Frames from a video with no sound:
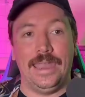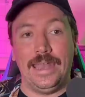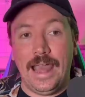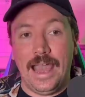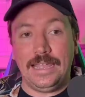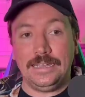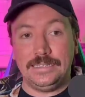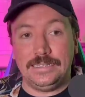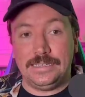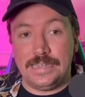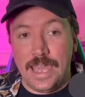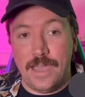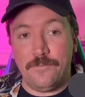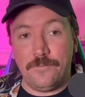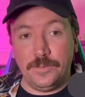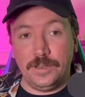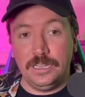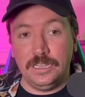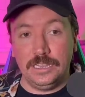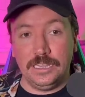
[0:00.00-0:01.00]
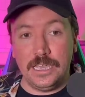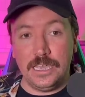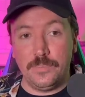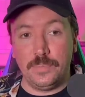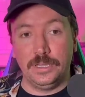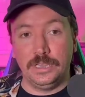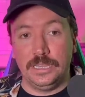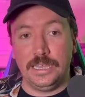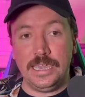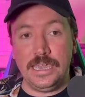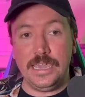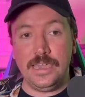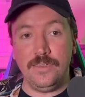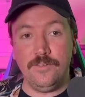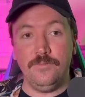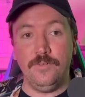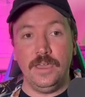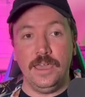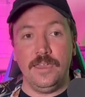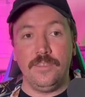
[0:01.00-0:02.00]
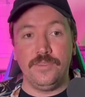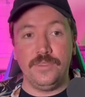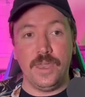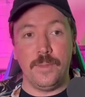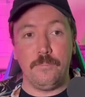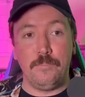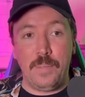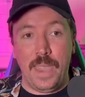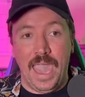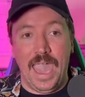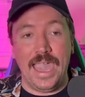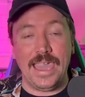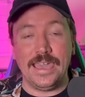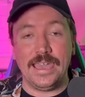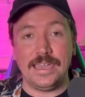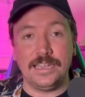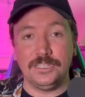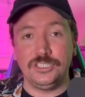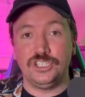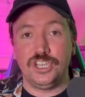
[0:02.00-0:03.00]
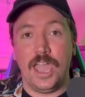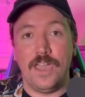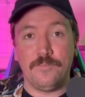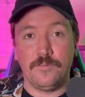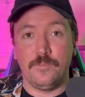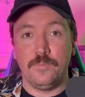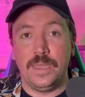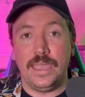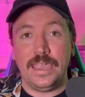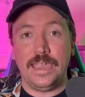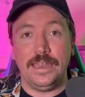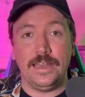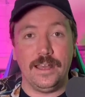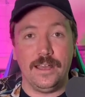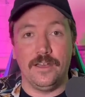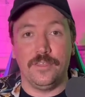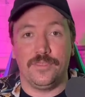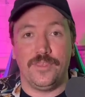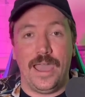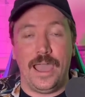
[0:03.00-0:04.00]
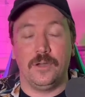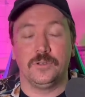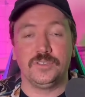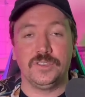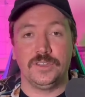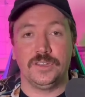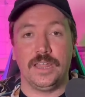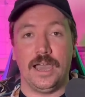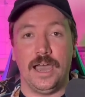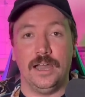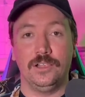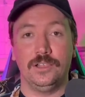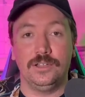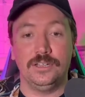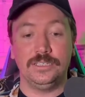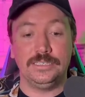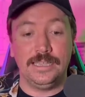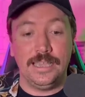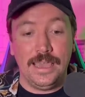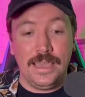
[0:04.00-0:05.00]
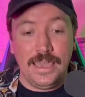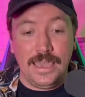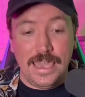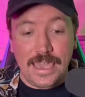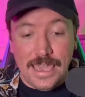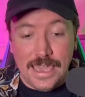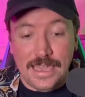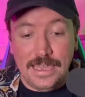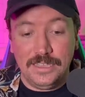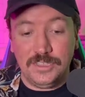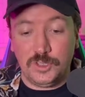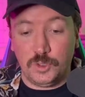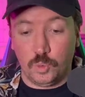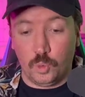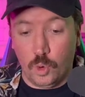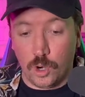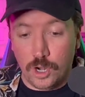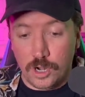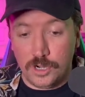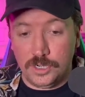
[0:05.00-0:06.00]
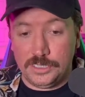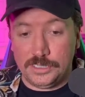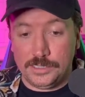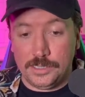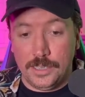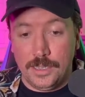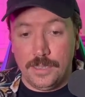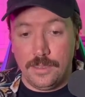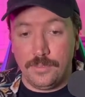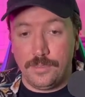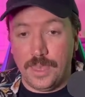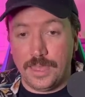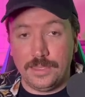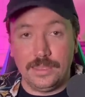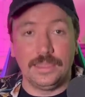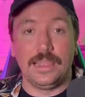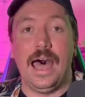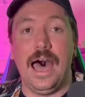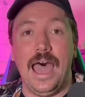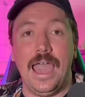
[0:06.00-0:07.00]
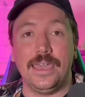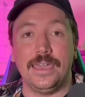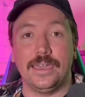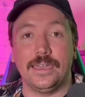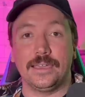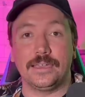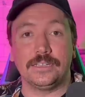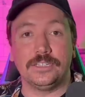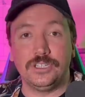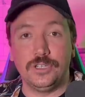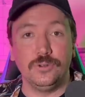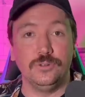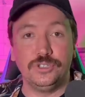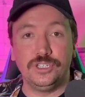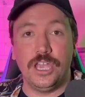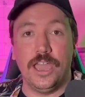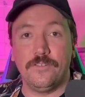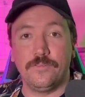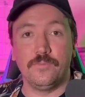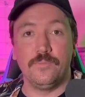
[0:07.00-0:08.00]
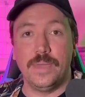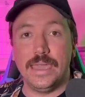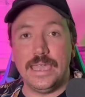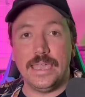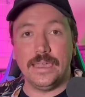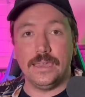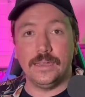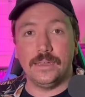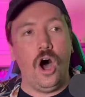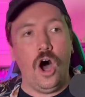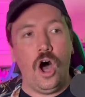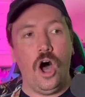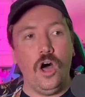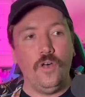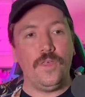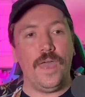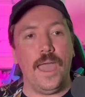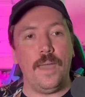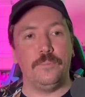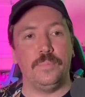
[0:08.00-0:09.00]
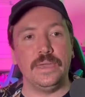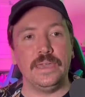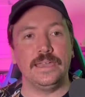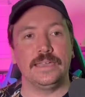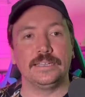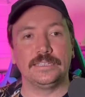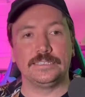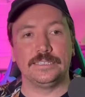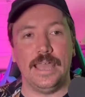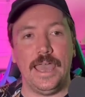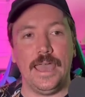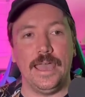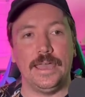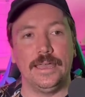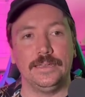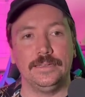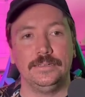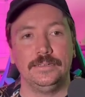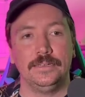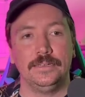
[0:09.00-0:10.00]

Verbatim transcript: I definitely believe that paying Jeff Meade one thousand dollars is worse than lying to Jeff Meade. All that being said,